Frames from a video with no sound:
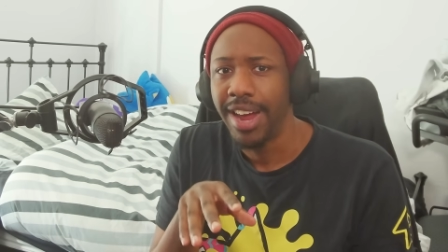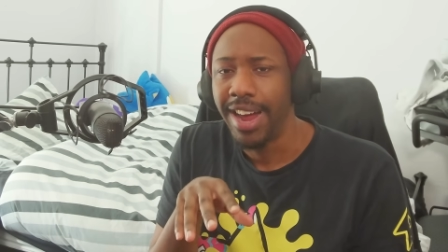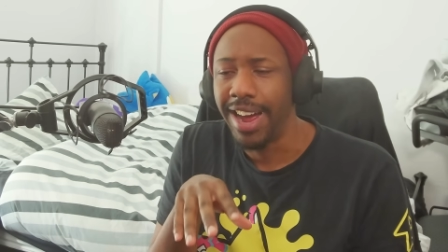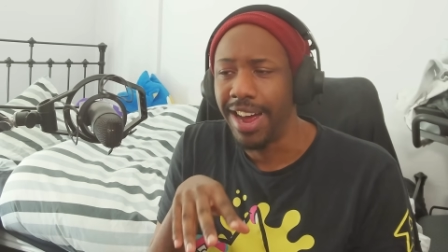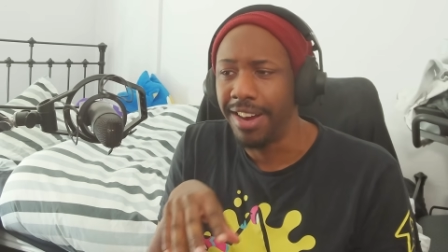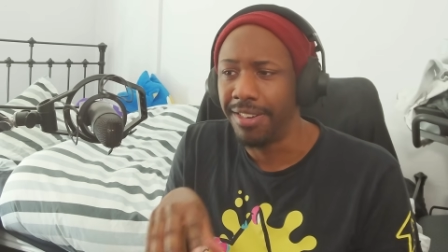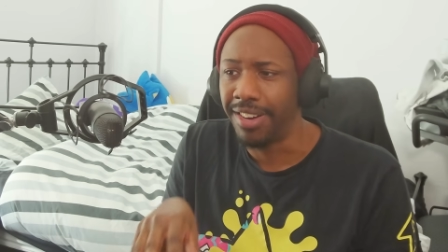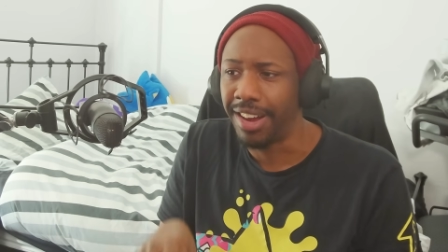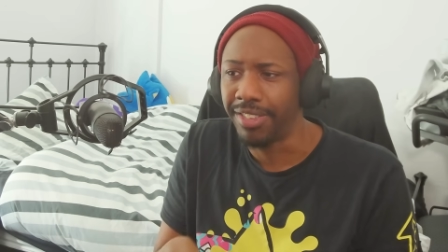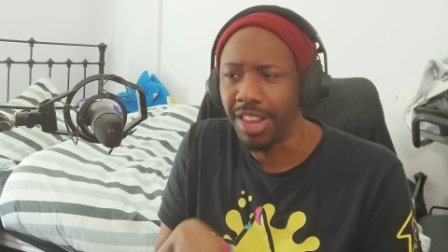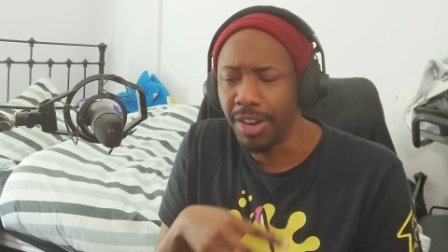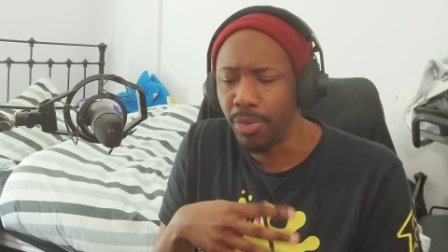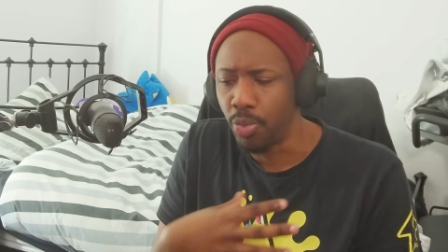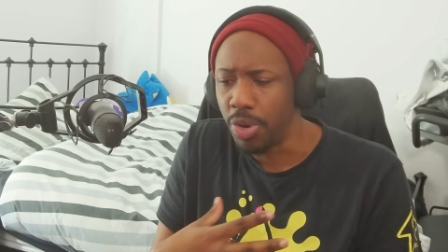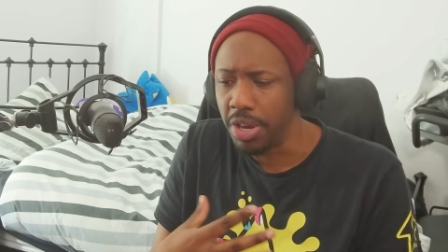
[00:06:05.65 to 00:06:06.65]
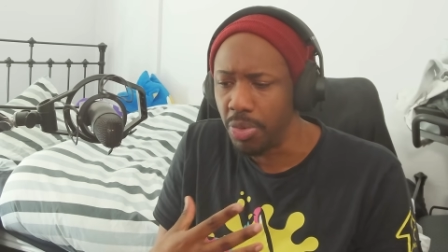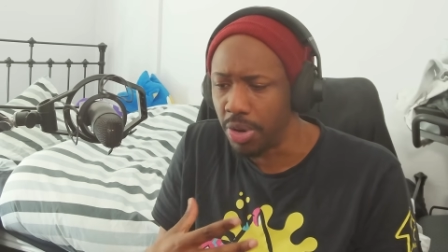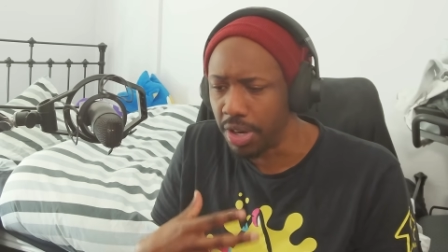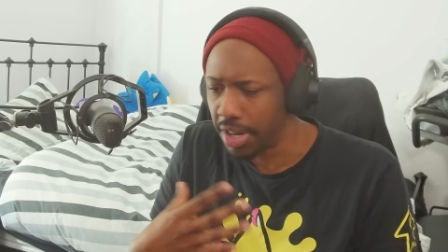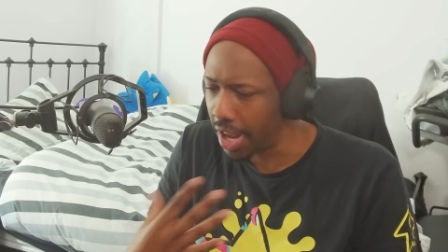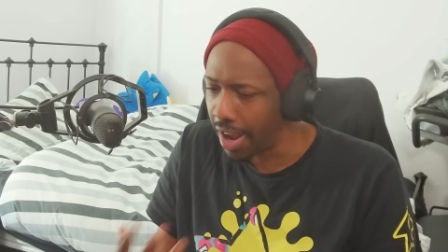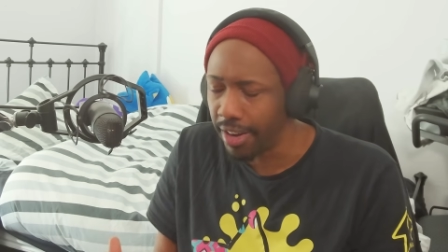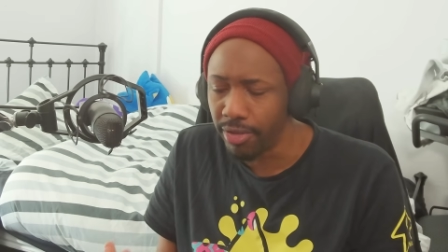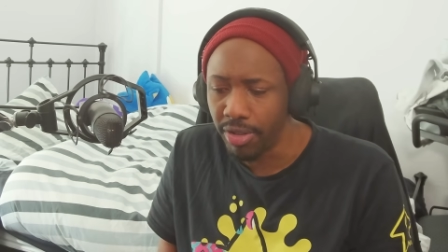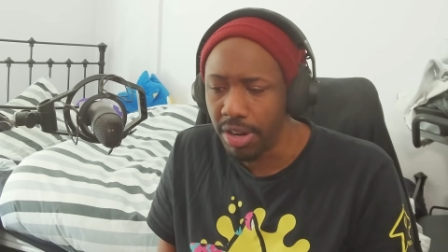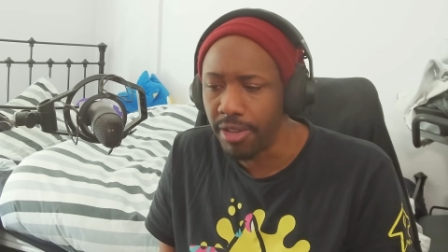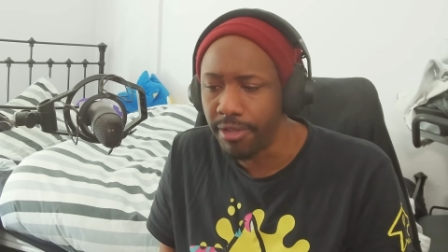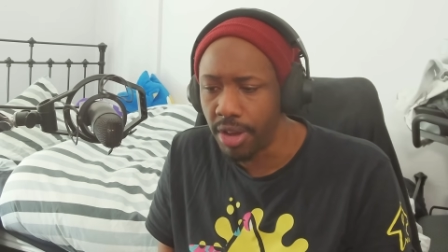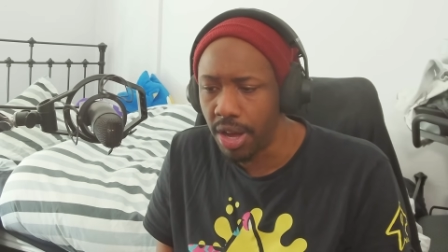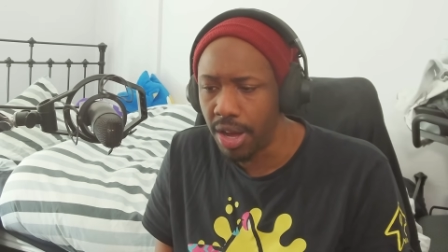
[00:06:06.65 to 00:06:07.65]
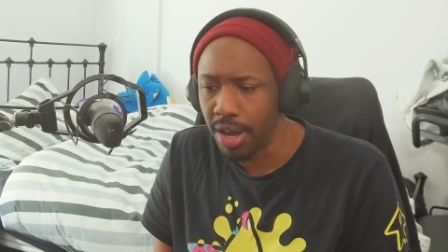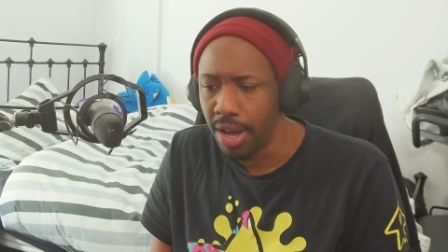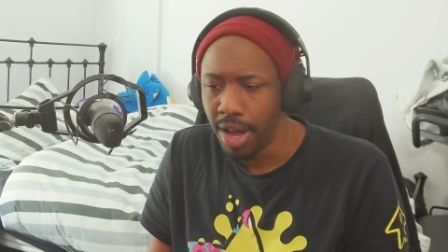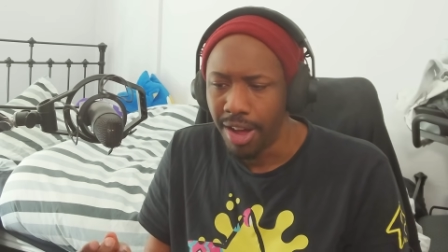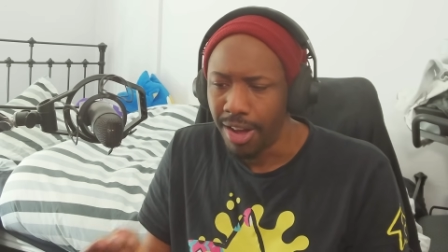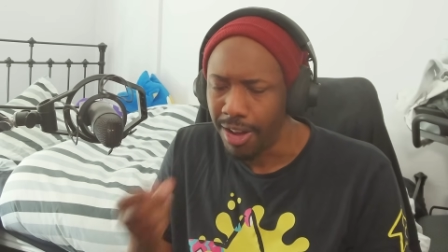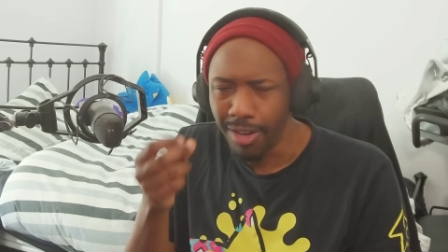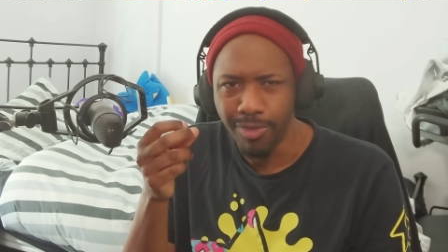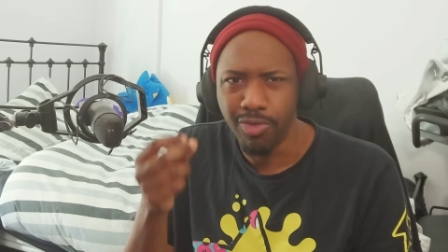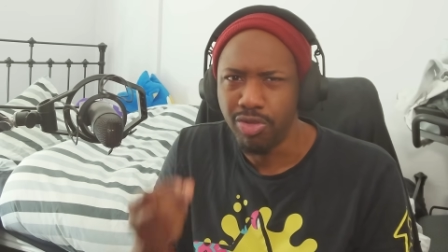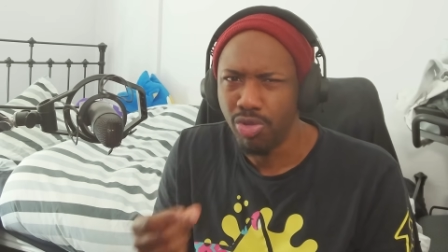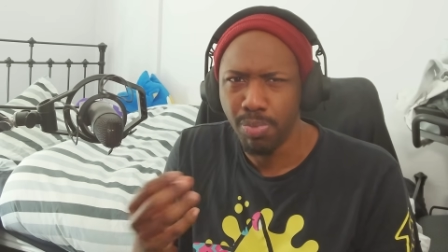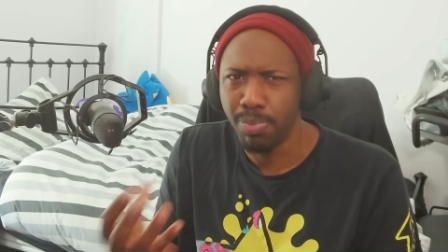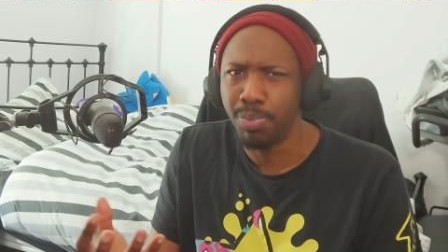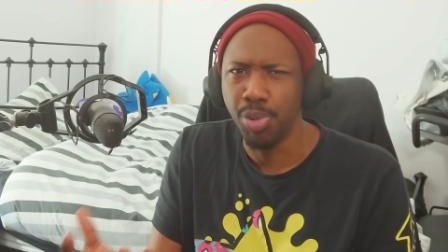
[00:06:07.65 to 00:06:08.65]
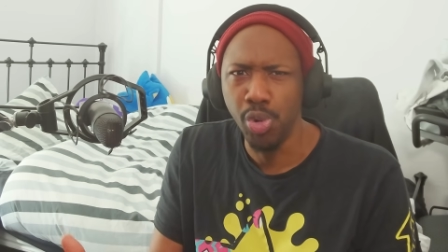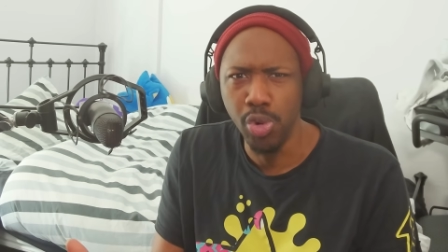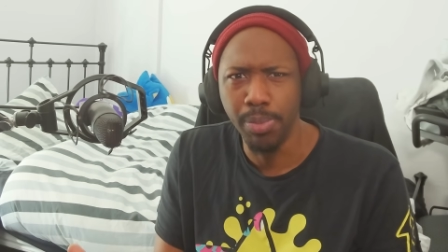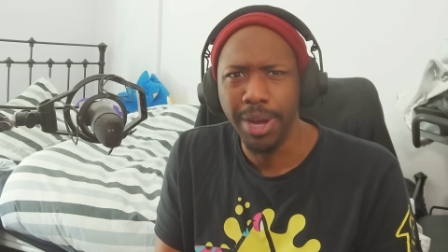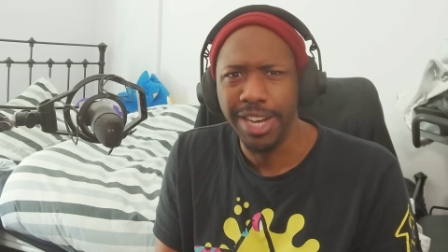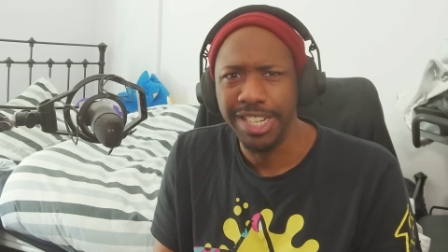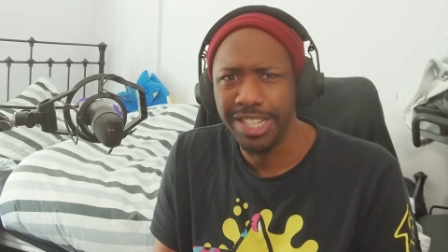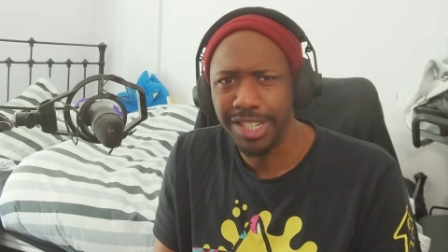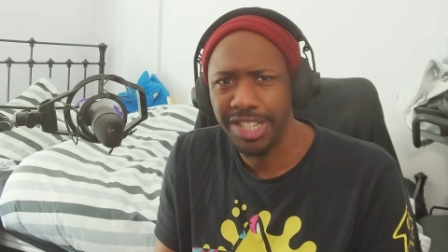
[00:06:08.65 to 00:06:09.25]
And I think we were getting rid of our bull mice.